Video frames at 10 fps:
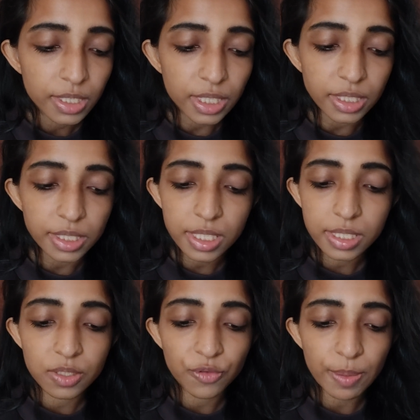
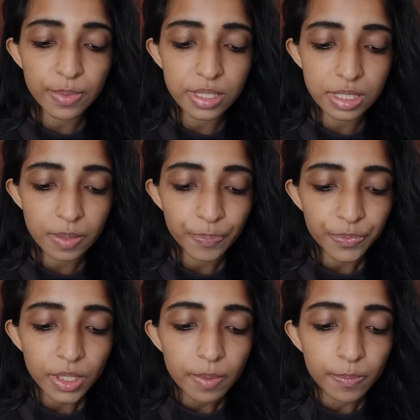contains the famous
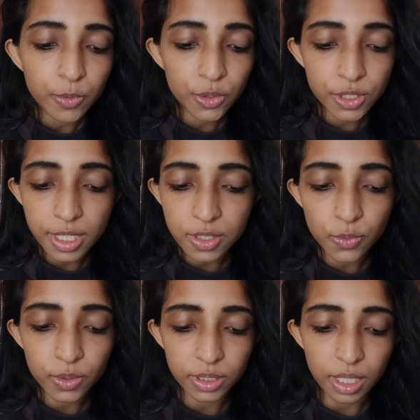Purusha
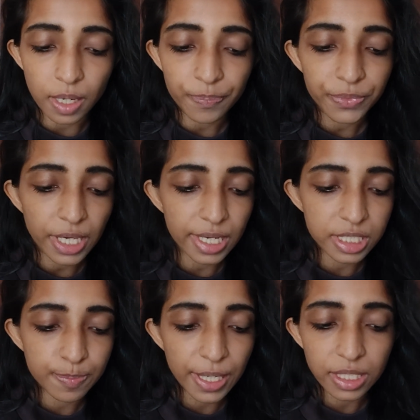Sukta
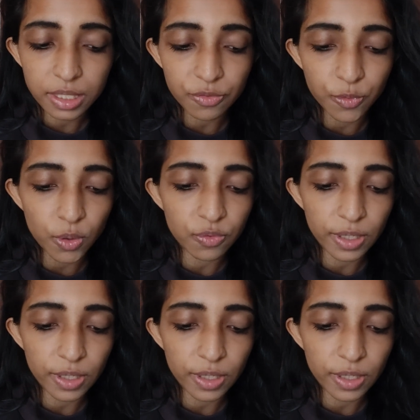explaining the four